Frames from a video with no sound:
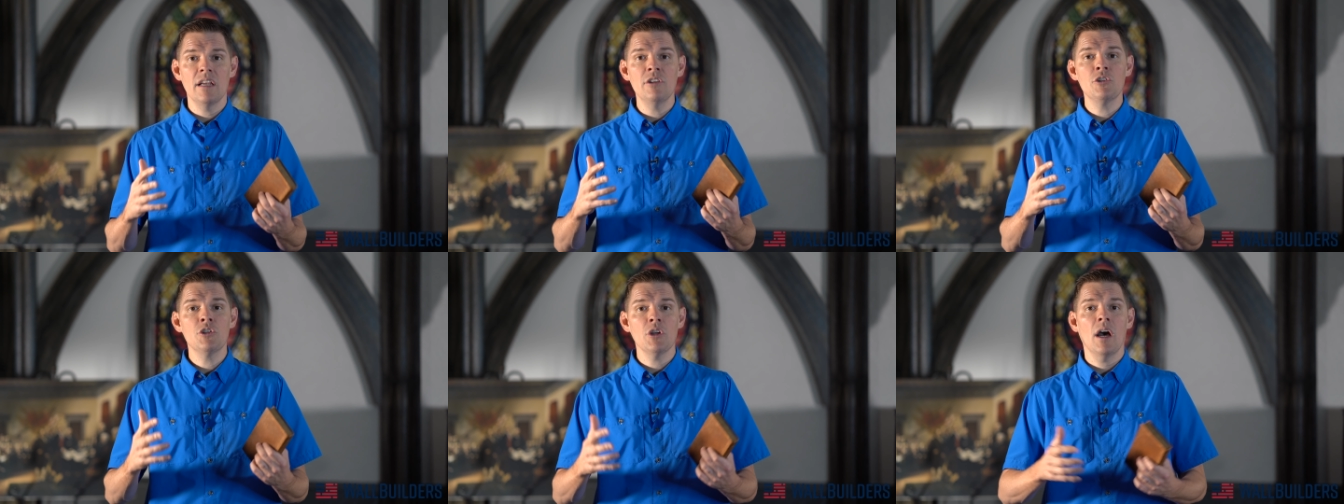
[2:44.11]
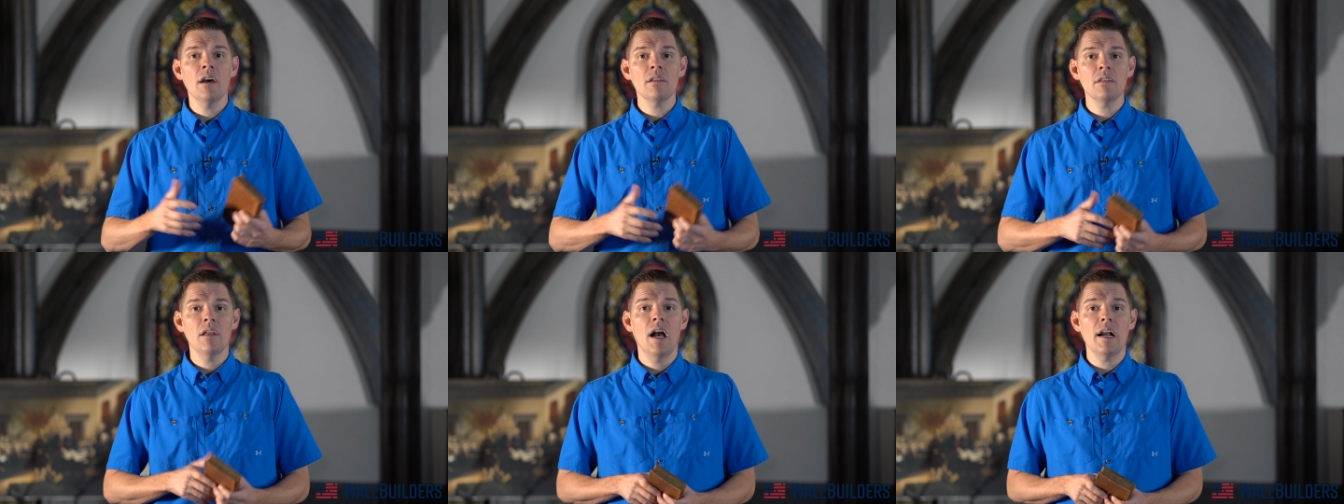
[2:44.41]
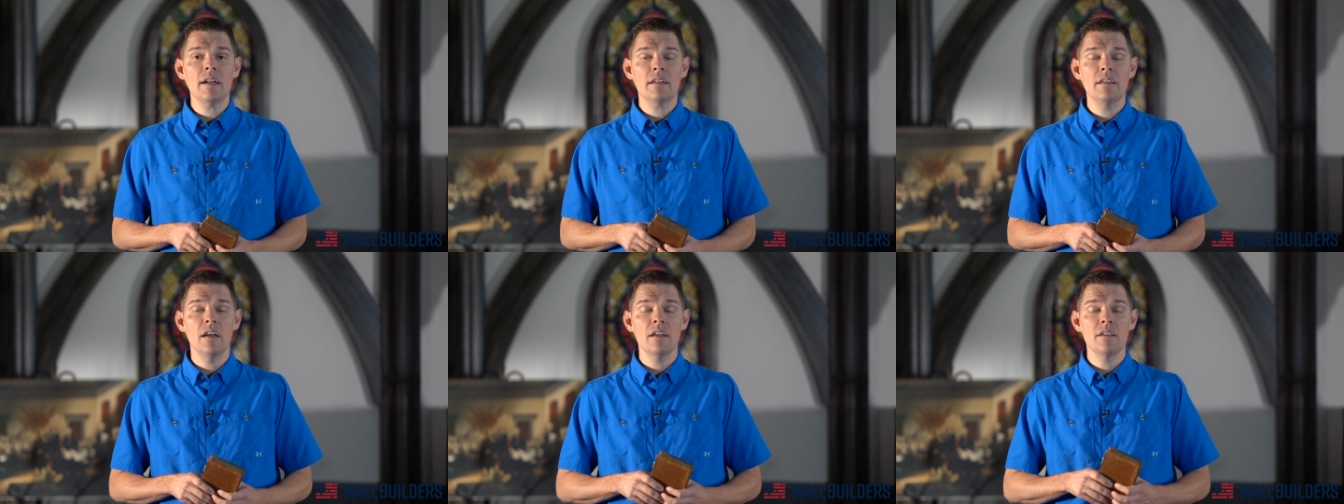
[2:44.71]
And John
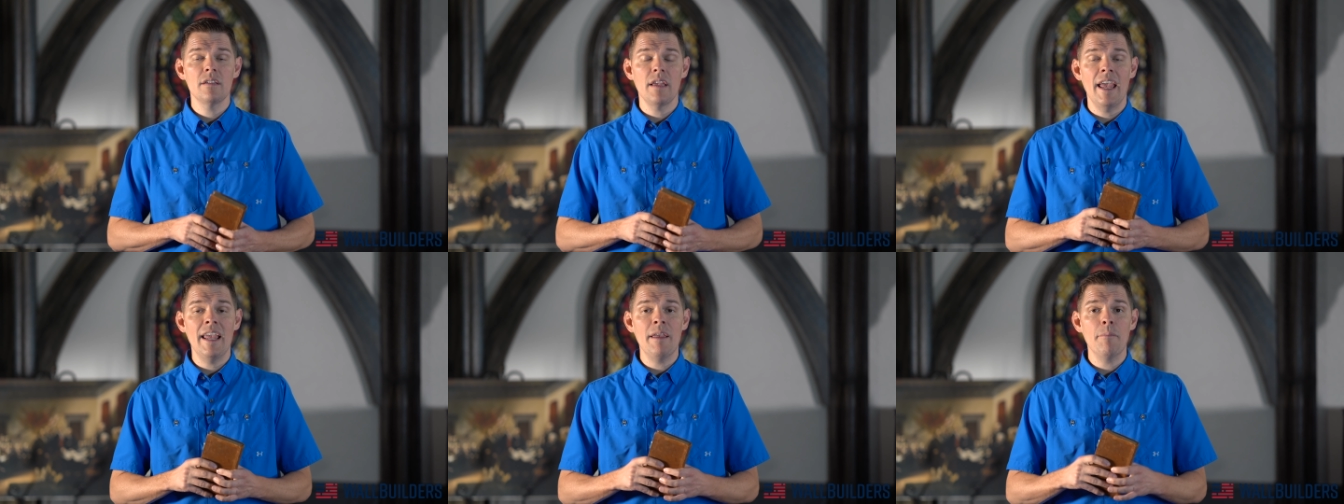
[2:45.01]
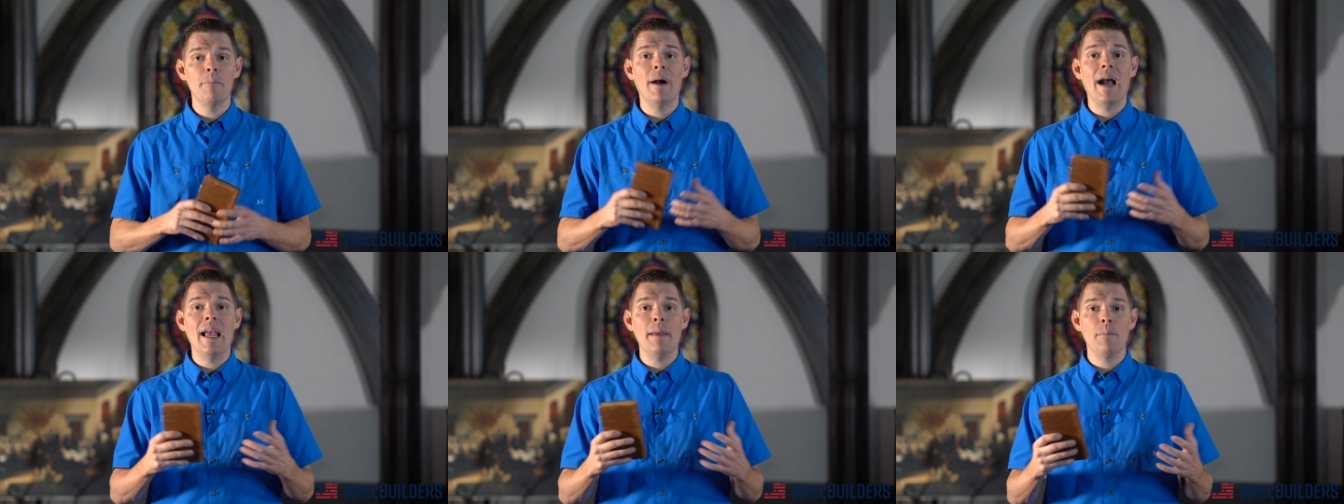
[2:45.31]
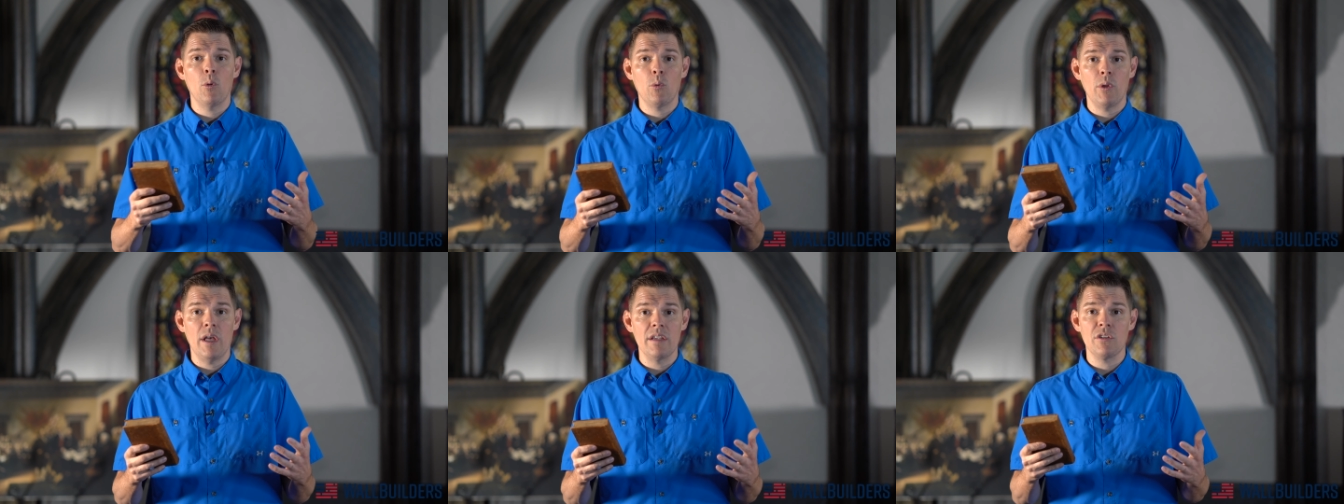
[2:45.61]
Locke does a
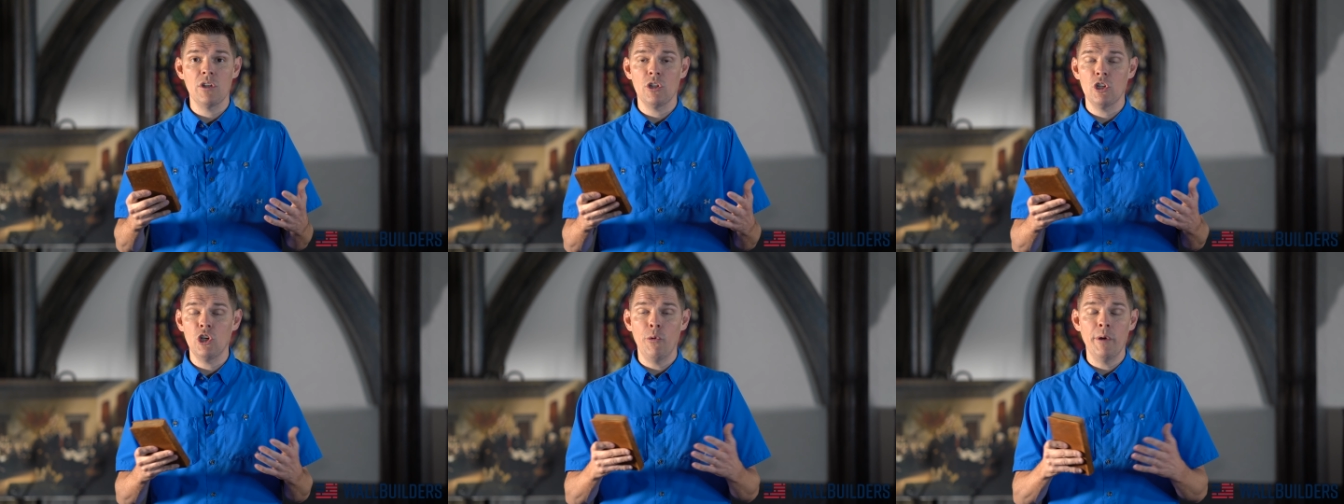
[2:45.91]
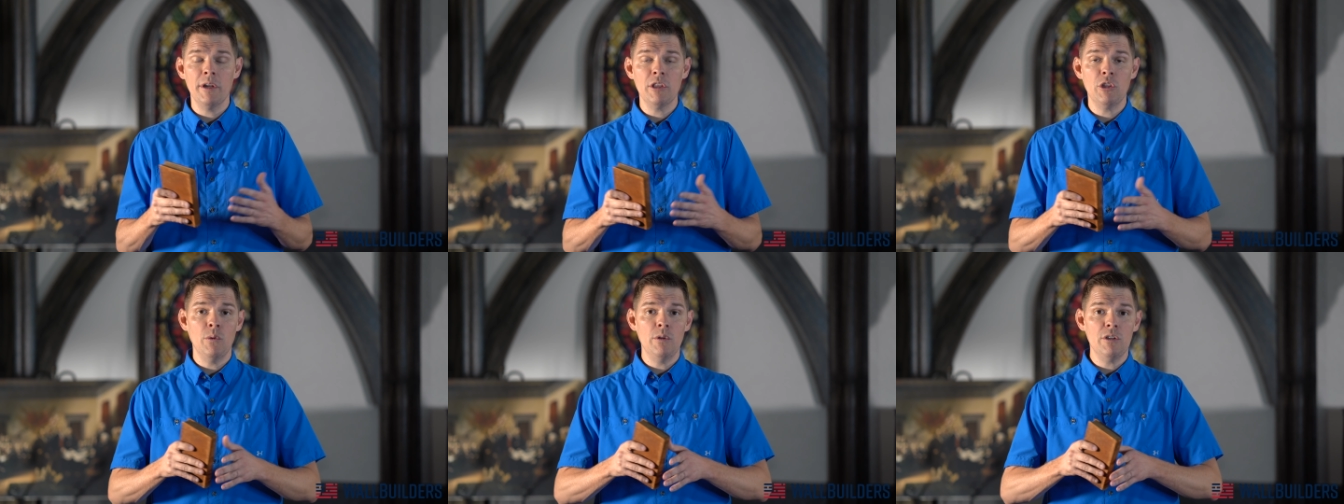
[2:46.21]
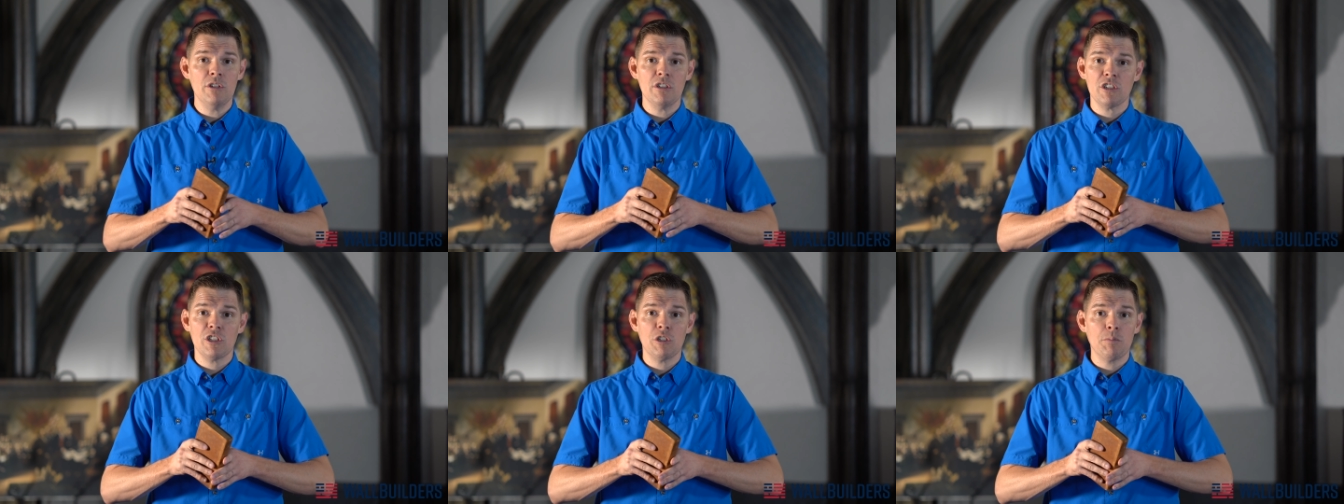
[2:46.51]
Bible lesson, going through
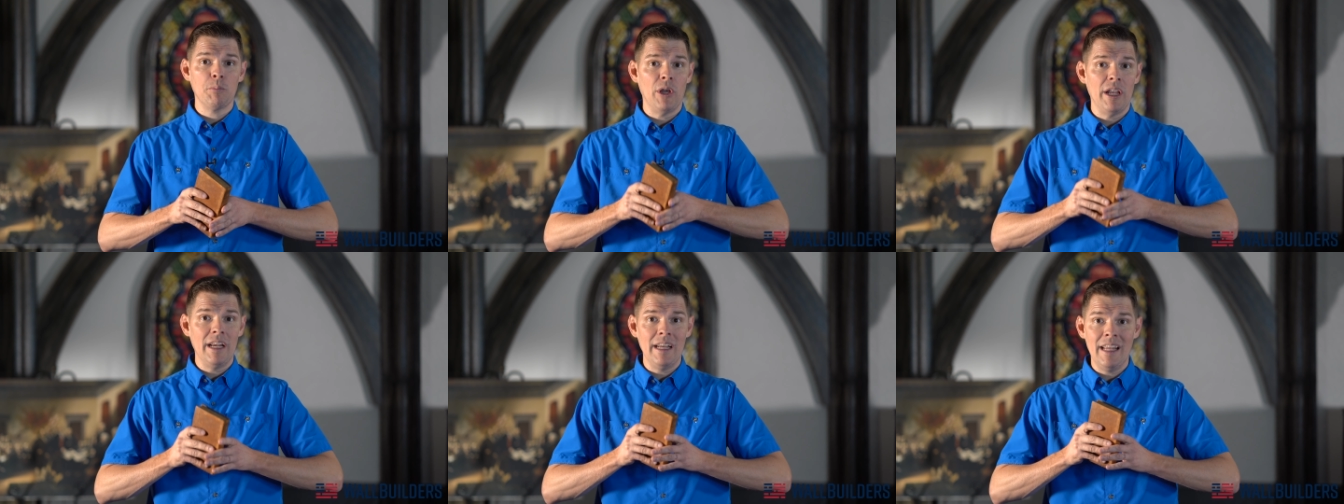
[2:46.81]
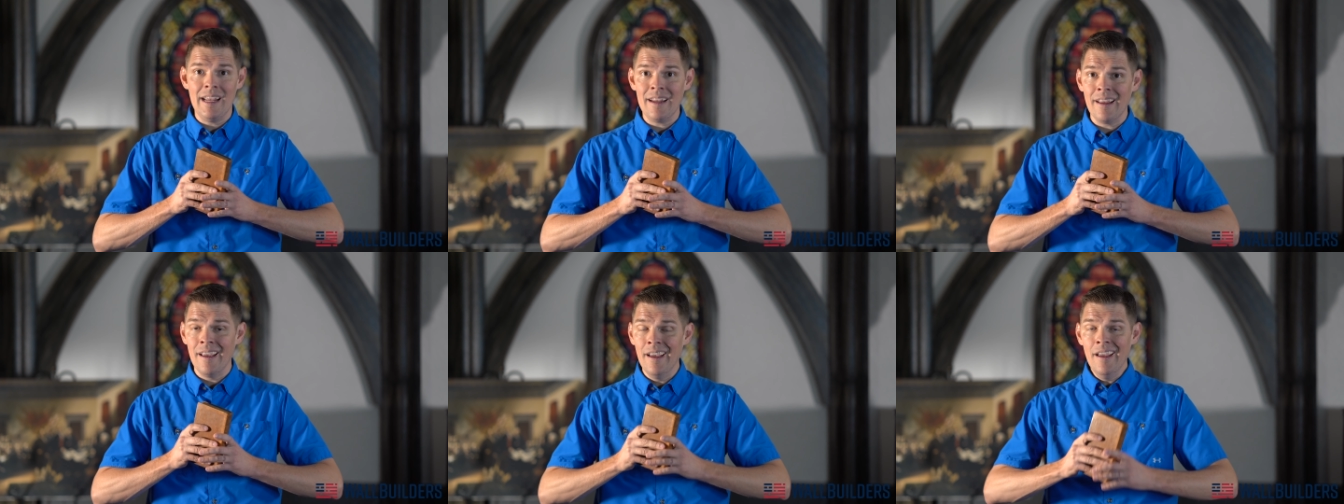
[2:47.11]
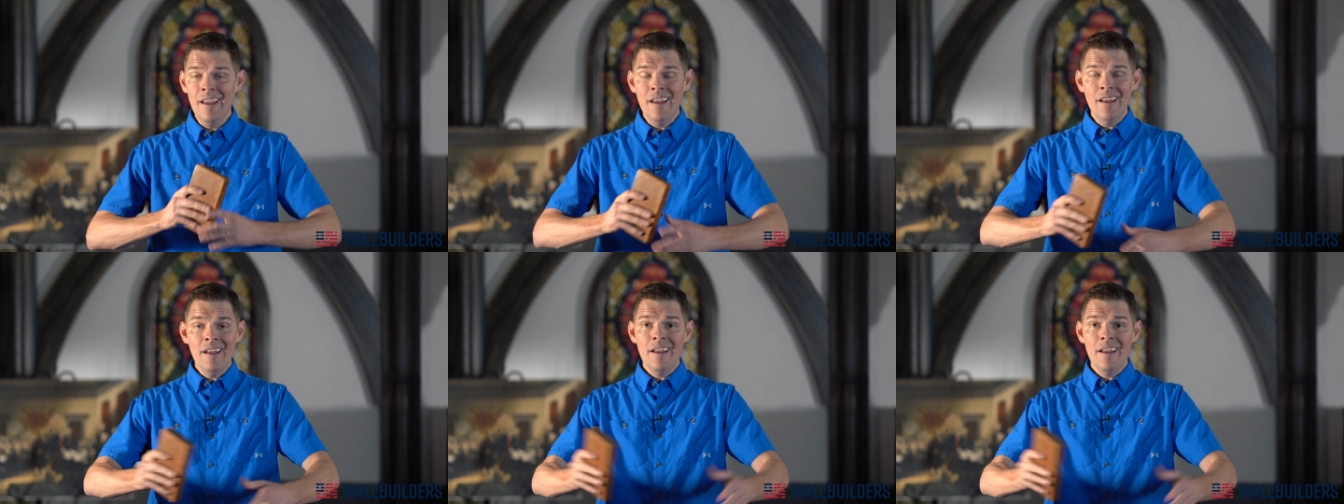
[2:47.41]
and just explaining